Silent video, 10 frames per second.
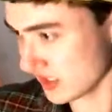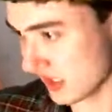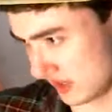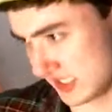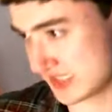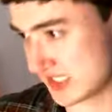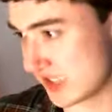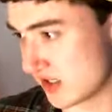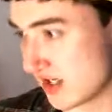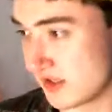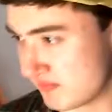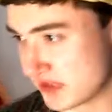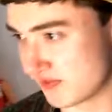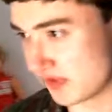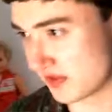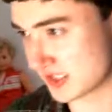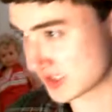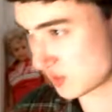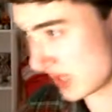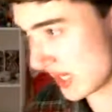Let's see here, and a bunch of other things
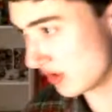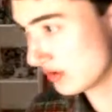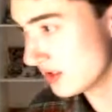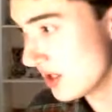as well.